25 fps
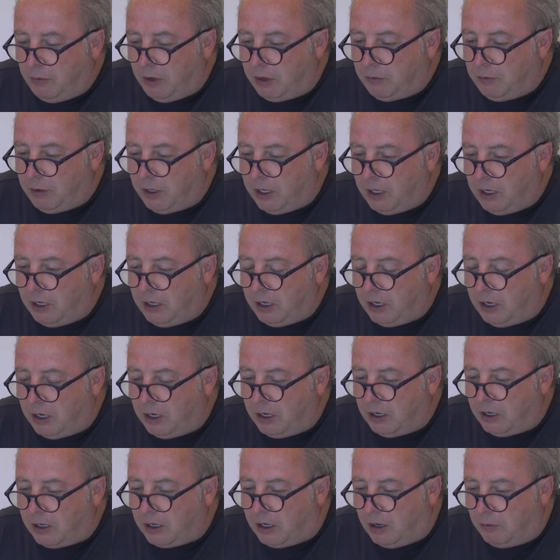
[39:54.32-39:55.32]
Maybe in
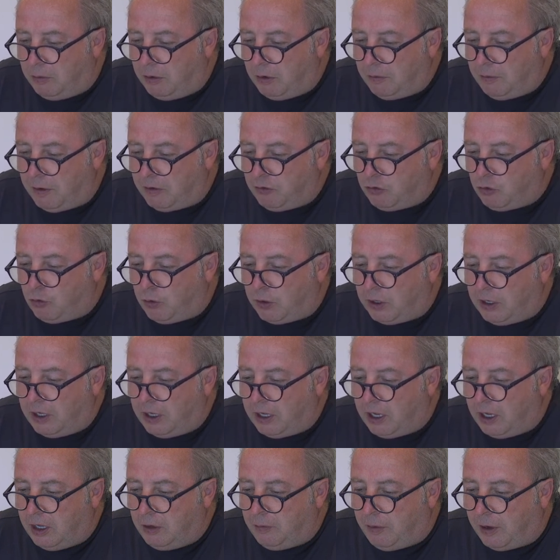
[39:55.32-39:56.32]
a couple of months we can
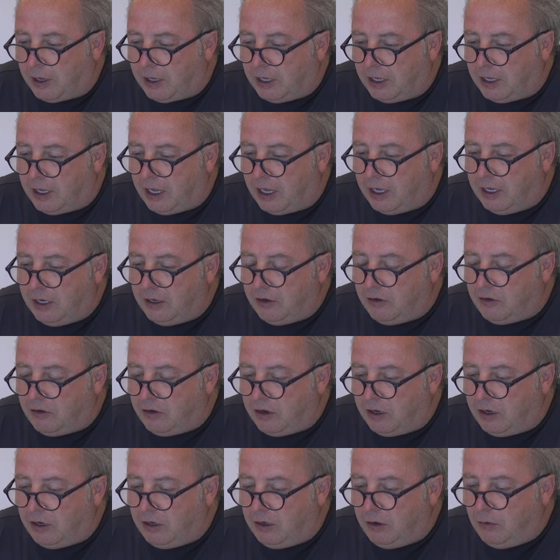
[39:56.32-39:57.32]
get you back again and
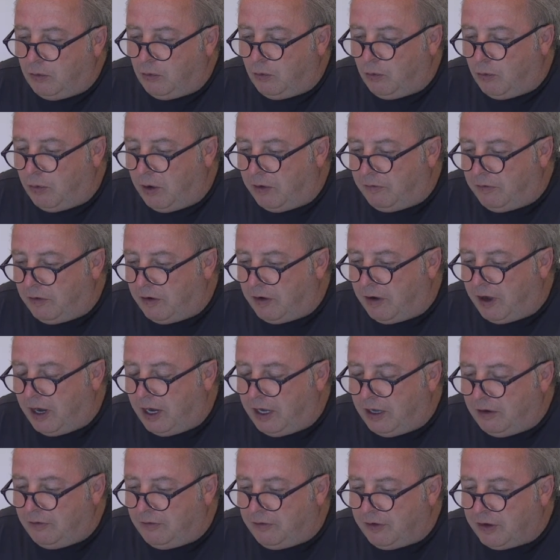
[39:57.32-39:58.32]
see whether
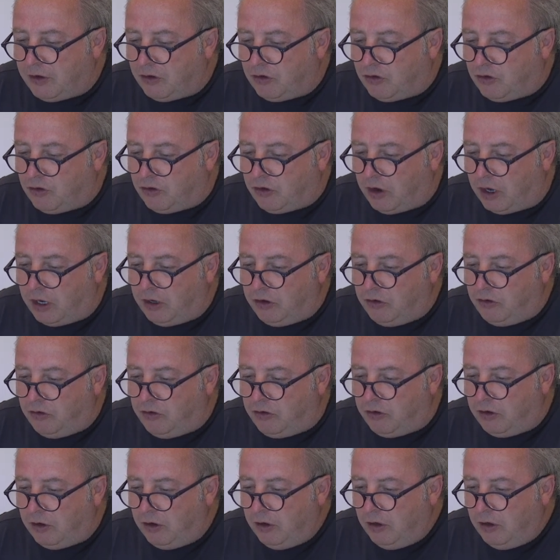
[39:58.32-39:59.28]
anything's changed.